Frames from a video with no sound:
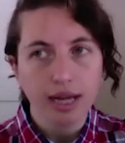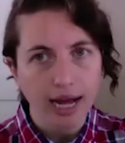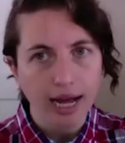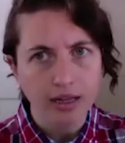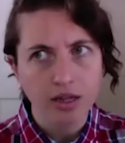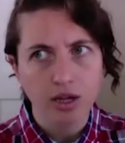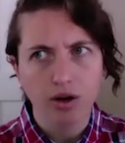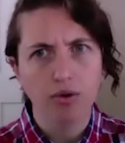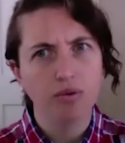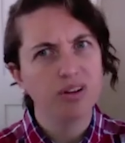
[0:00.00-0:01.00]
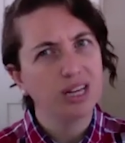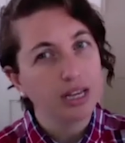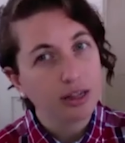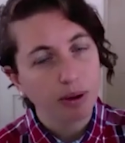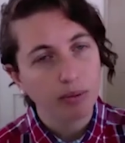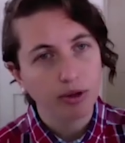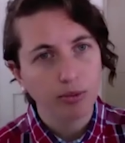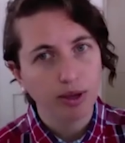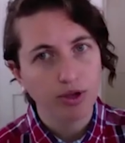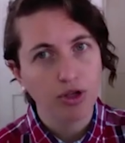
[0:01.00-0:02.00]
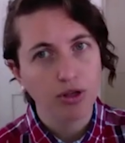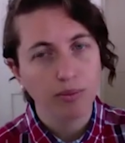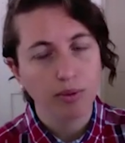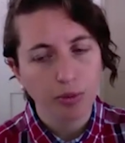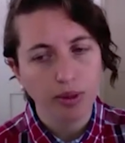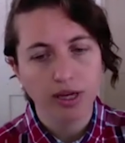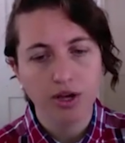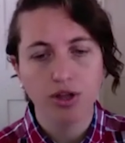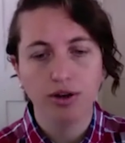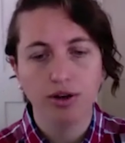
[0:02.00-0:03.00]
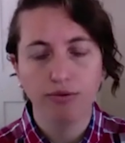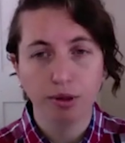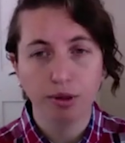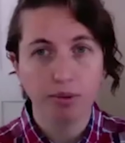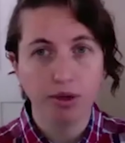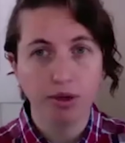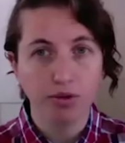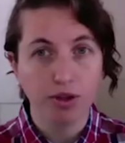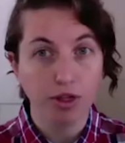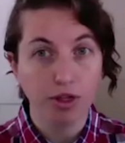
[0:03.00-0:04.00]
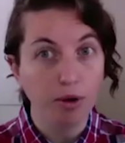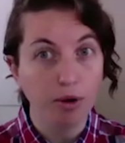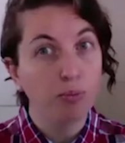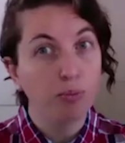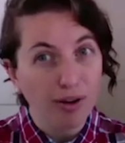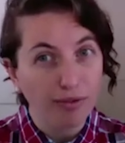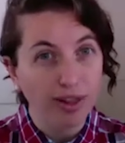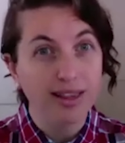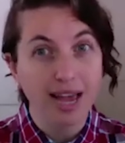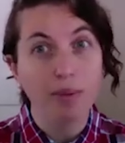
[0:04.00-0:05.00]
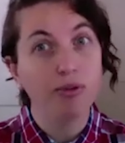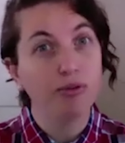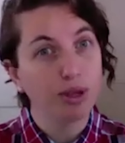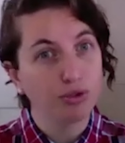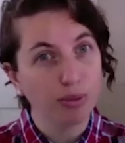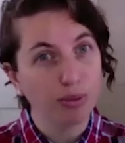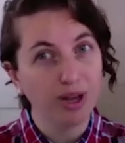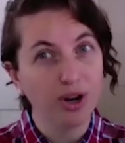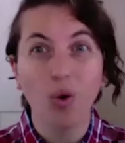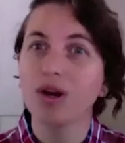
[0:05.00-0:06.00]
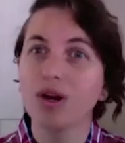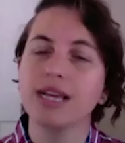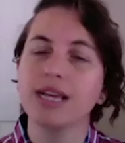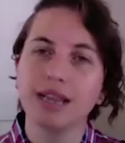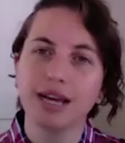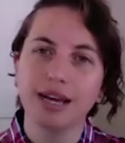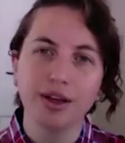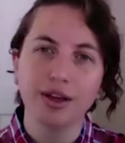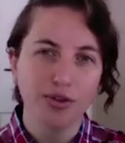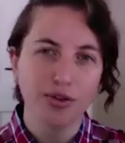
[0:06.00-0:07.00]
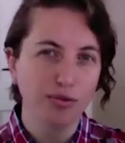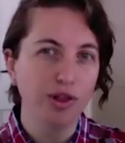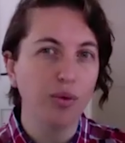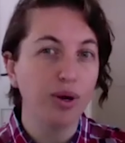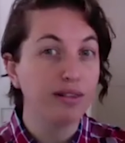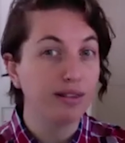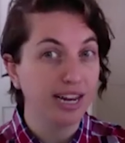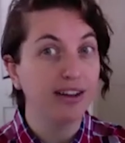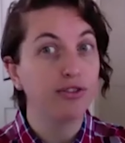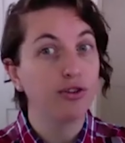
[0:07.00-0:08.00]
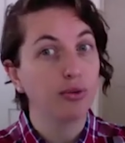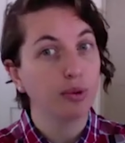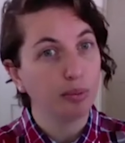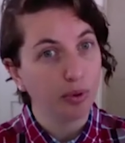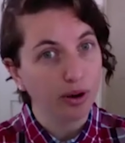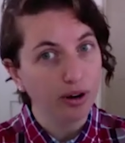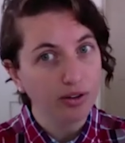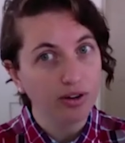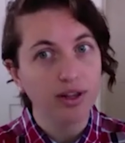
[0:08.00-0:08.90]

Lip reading: And so, is public humiliation and verbal abuse the most prevalent type of mistreatment, or is it the sort of lowest stakes to report